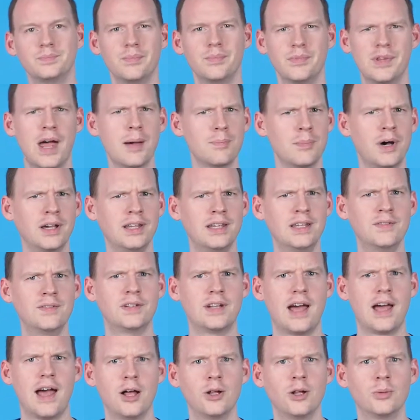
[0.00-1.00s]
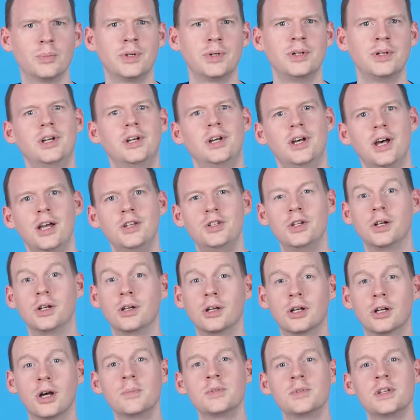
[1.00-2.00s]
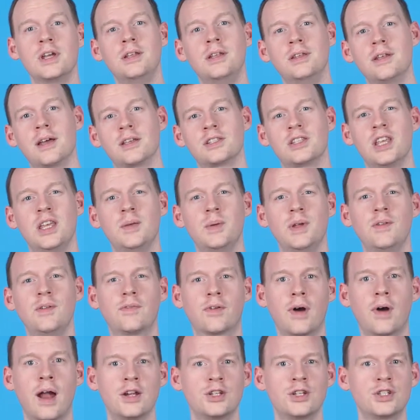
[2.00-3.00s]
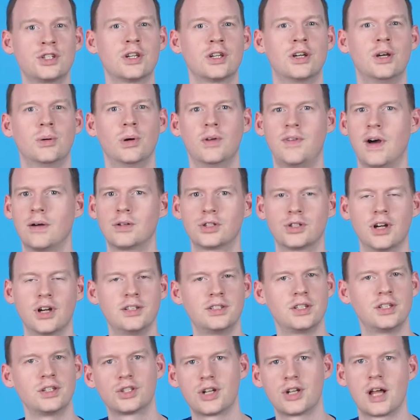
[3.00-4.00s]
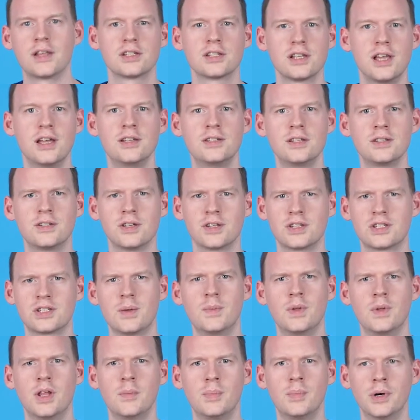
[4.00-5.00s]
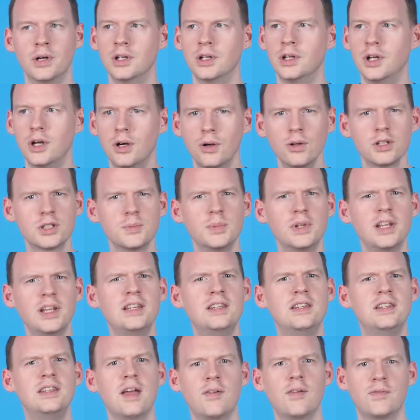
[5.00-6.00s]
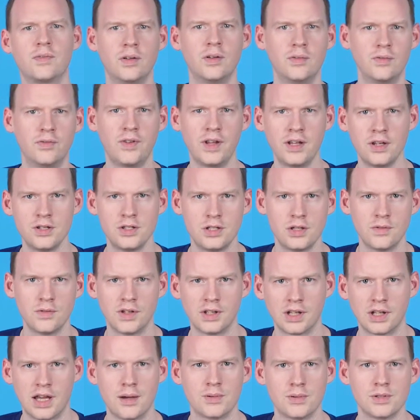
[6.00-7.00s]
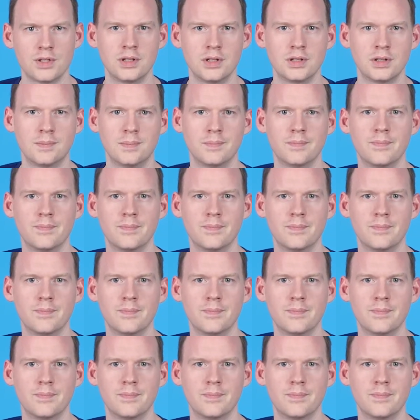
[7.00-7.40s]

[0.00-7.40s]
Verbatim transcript: that might even help, as you can come to IndexedDB fresh without trying to translate it to similar but ultimately different things you've encountered.